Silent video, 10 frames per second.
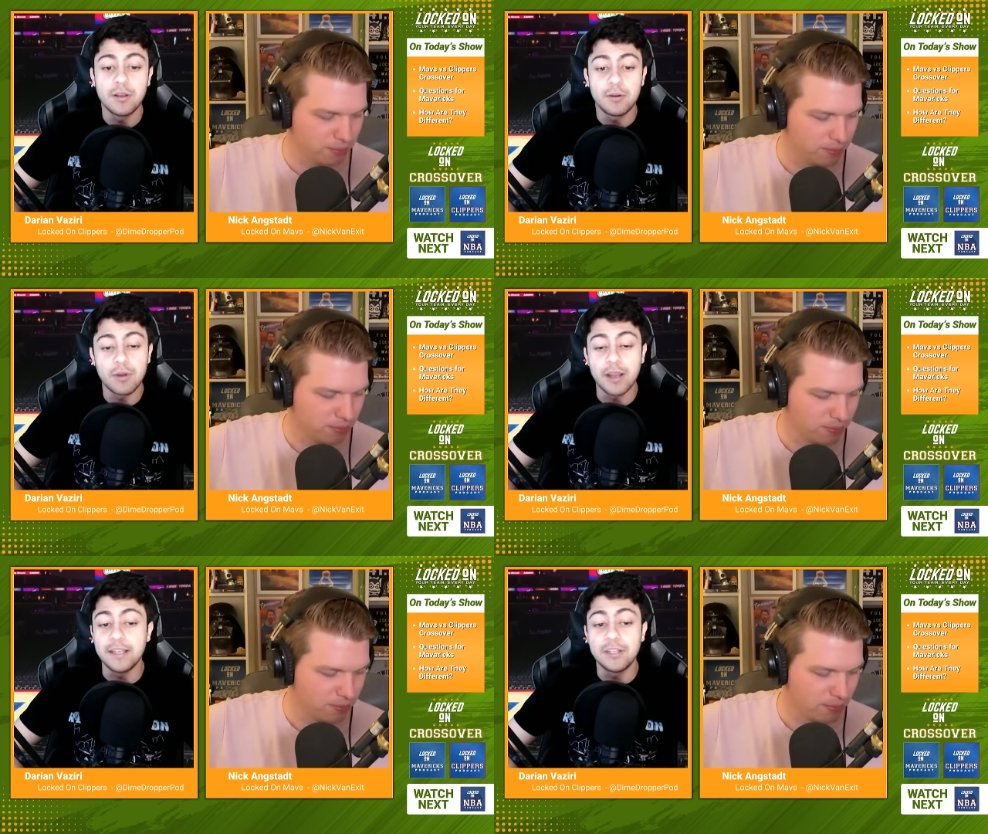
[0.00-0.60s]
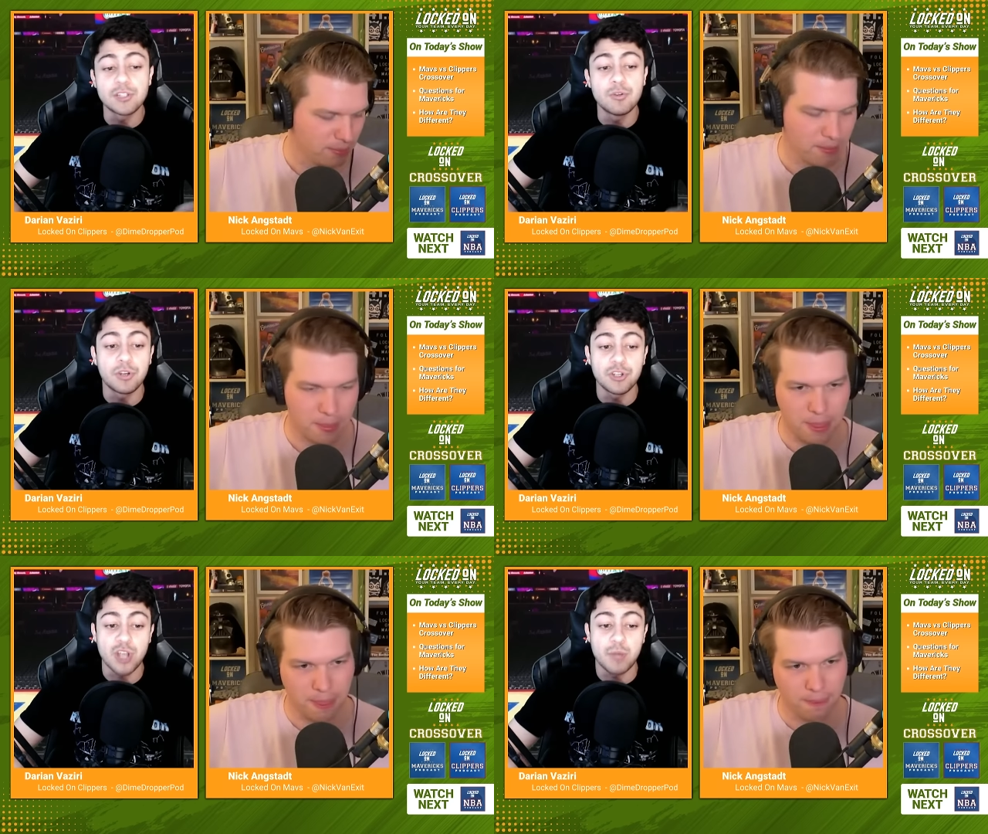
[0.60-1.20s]
Speaker 1: Right, he does do a
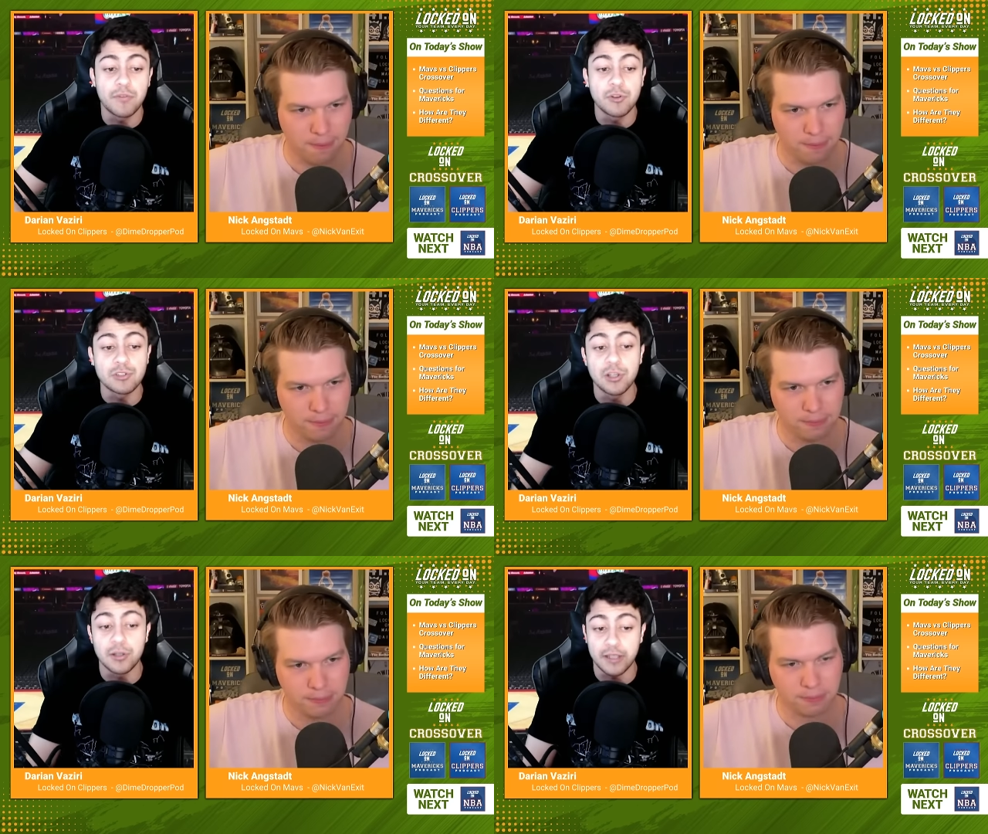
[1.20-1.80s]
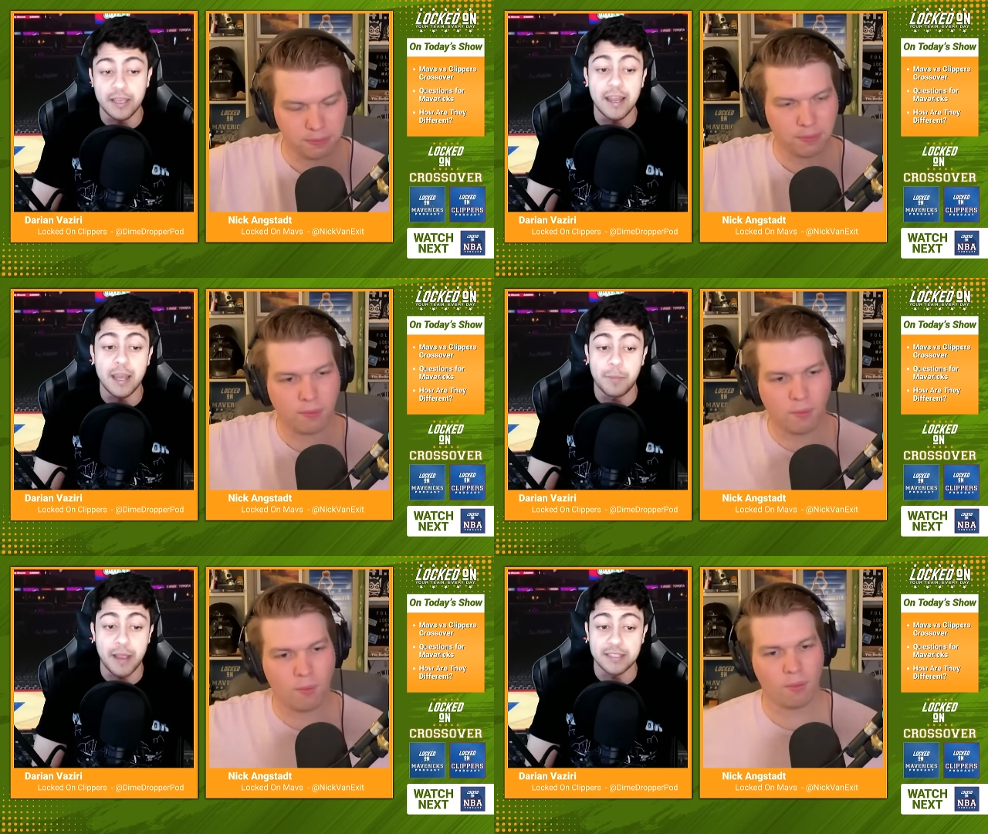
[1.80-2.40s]
good job of those hit ahead
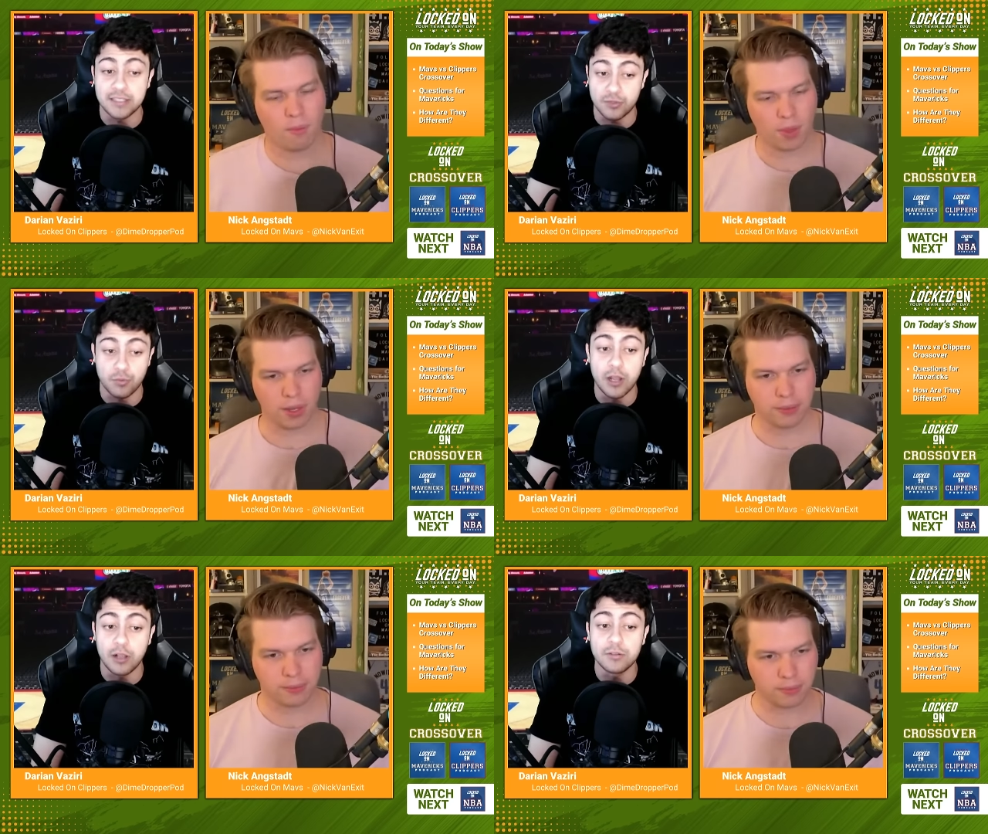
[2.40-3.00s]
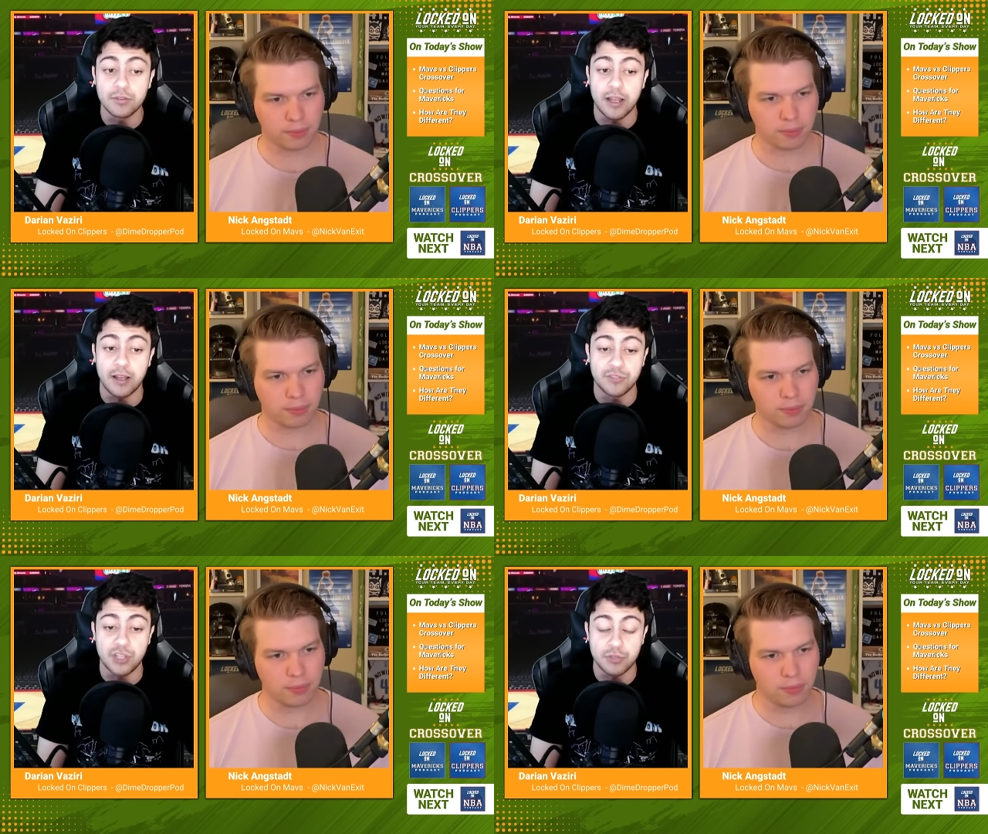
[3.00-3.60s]
passes as well. Uh,
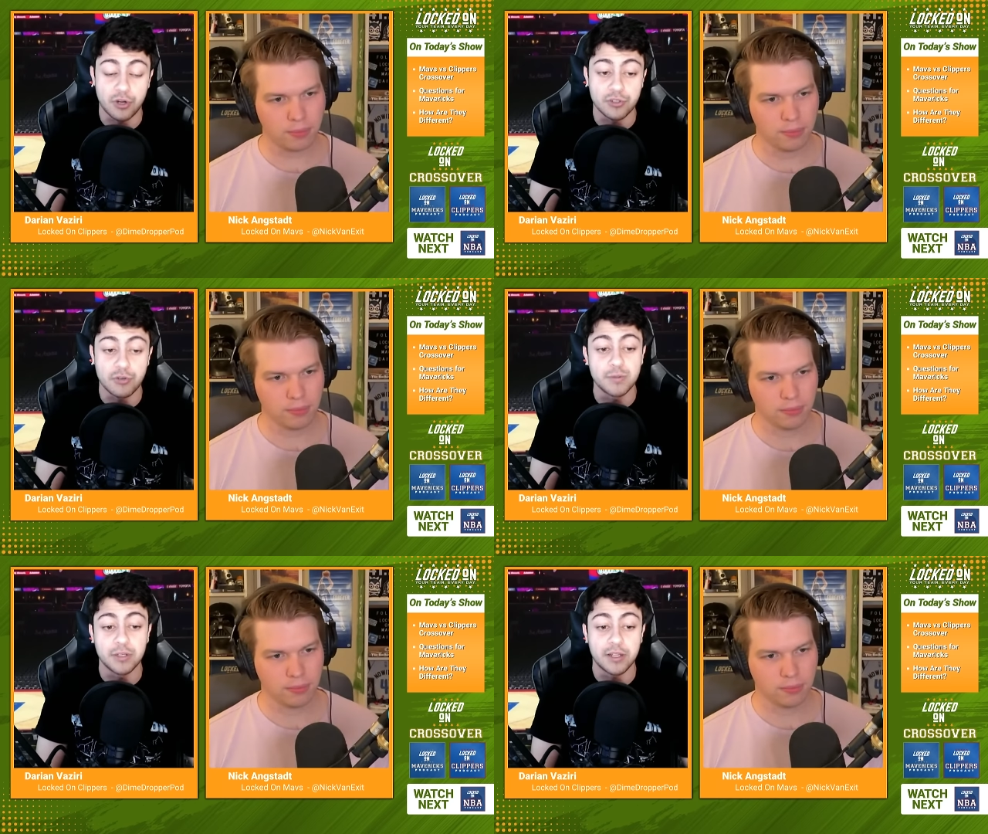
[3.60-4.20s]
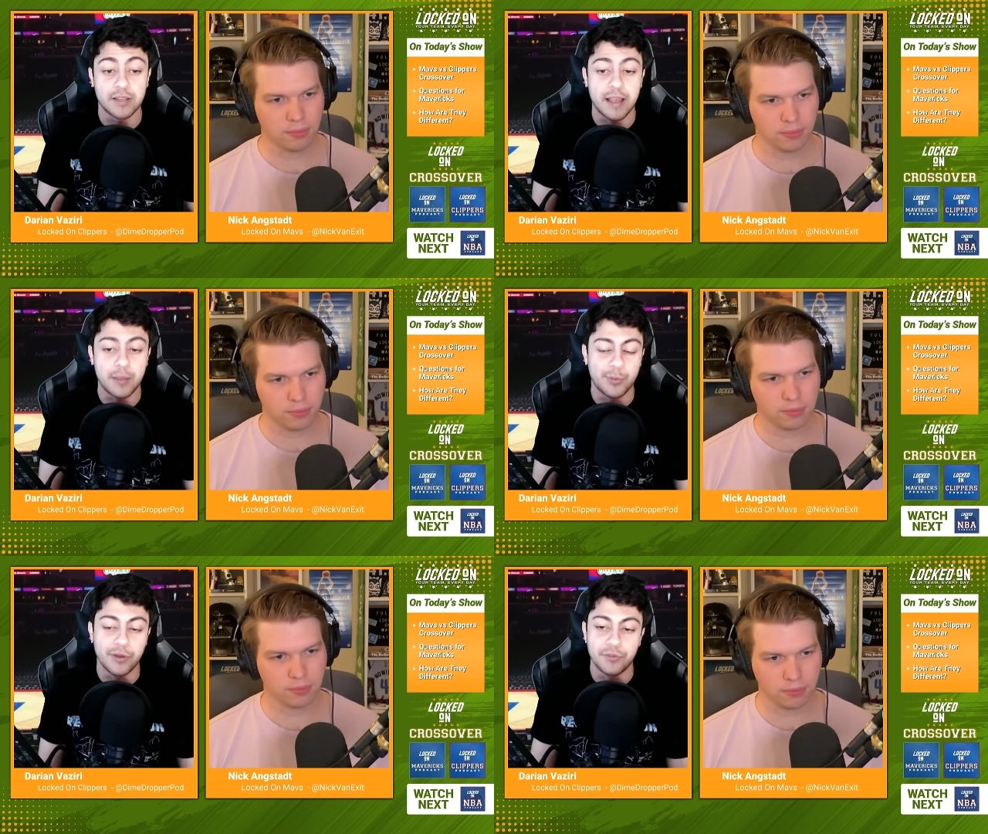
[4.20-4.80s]
James Harden's always been good at that,
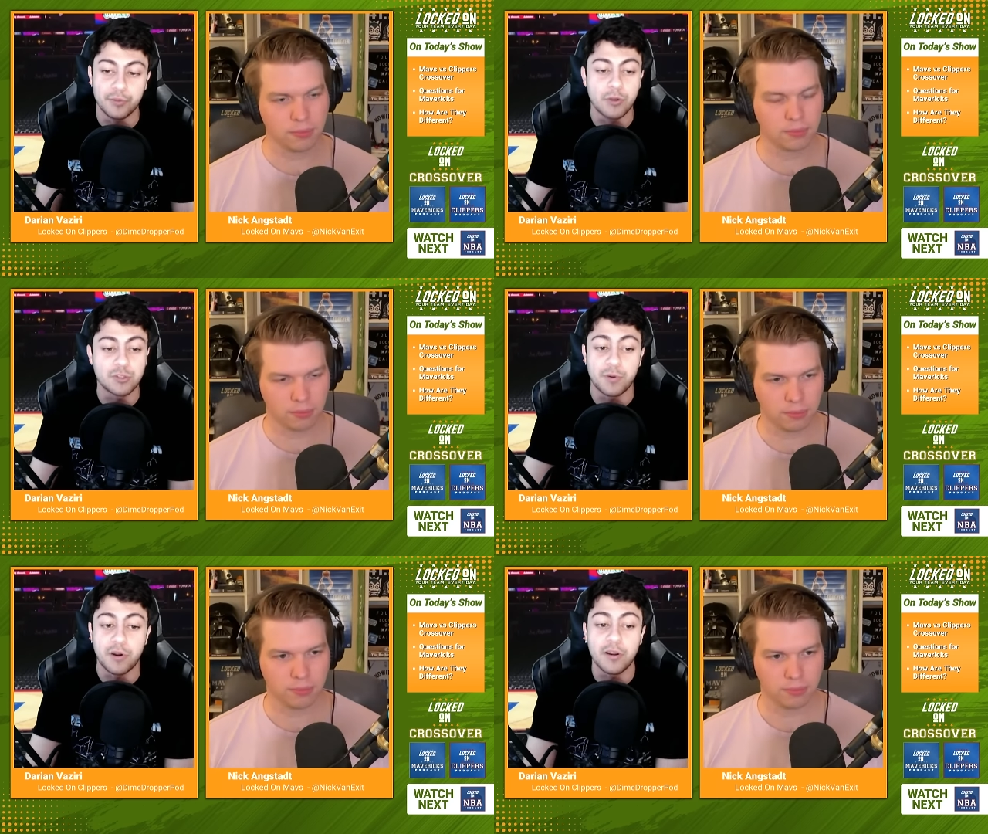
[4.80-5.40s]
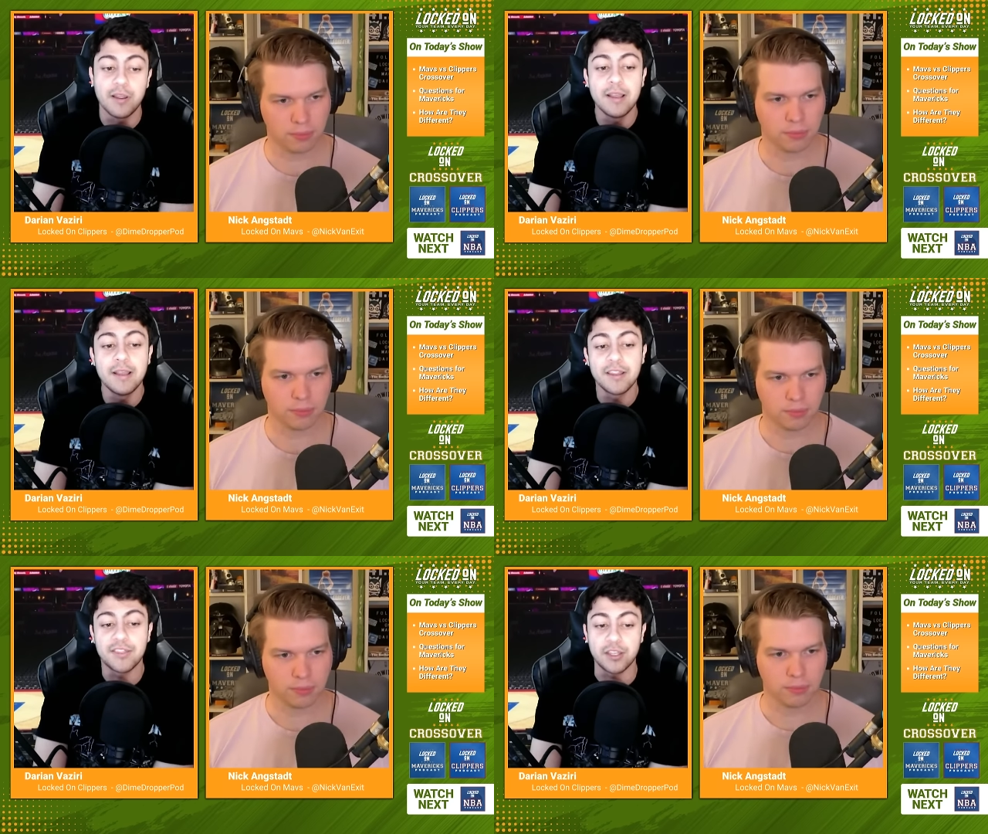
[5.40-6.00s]
but for the most part,
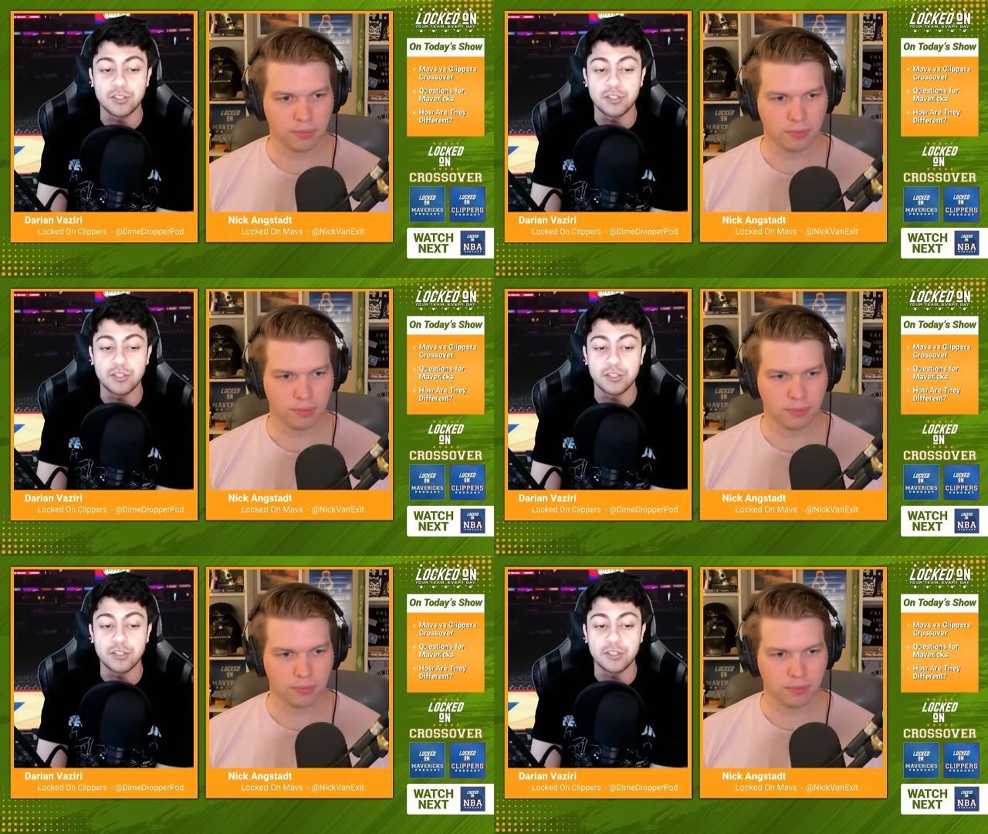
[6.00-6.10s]
things